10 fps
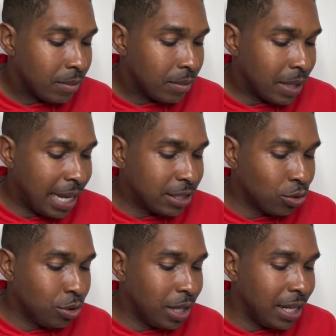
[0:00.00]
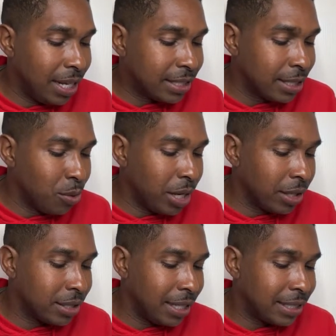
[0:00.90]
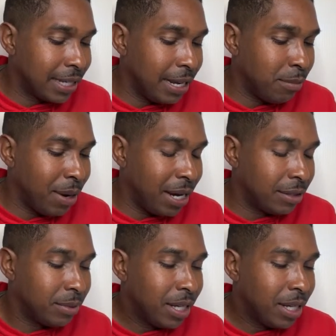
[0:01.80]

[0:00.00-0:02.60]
That's who you get. Let's see what else they say about him.